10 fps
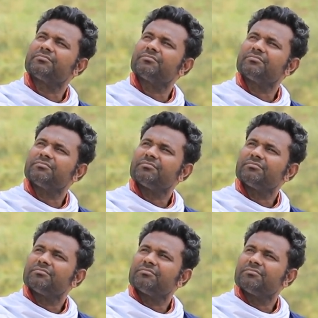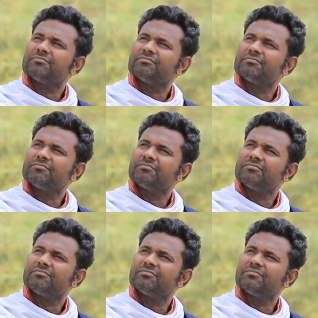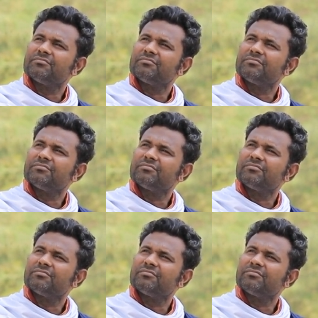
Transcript: (silence)